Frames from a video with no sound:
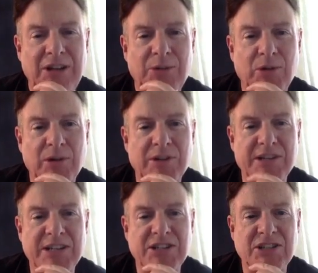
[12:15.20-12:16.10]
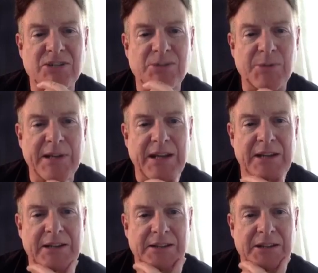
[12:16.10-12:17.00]
organizations where we
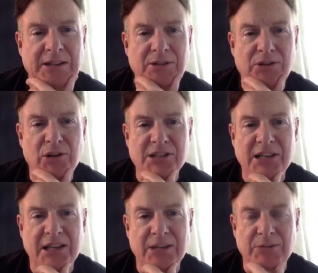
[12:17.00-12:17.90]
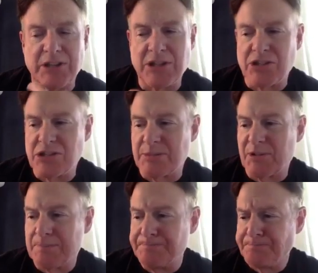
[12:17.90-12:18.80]
had, you know, longstanding
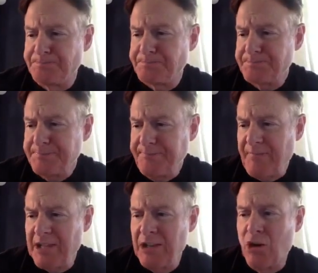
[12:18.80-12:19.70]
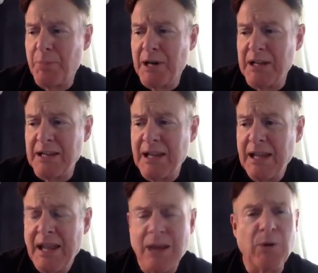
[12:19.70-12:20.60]
relationships, you know,
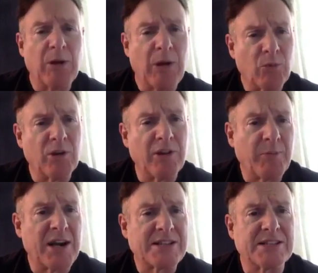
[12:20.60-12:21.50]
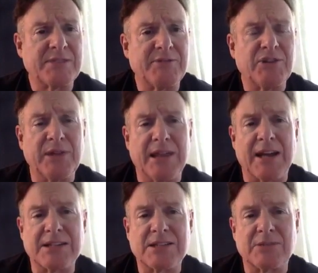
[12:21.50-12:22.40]
and we're in the process of doing
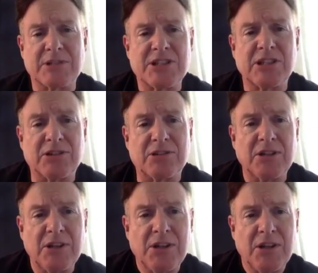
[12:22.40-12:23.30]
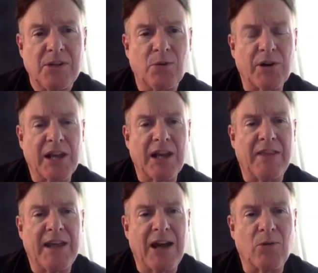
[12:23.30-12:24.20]
that. So we're still working on
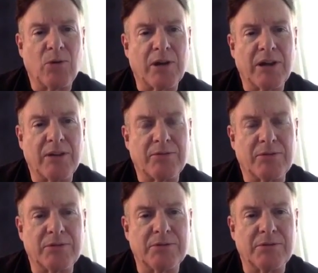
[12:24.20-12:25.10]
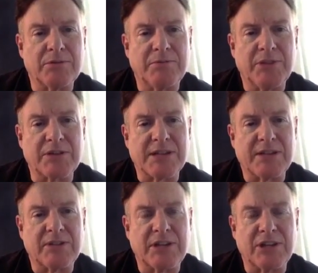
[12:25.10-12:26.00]
that, working through, you know,
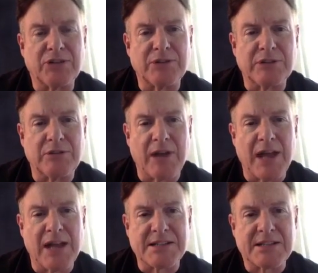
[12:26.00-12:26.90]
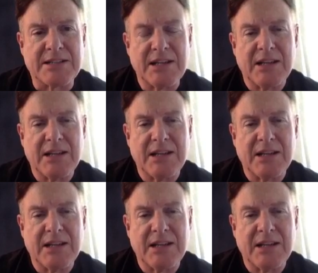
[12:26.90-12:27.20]
several hundred grants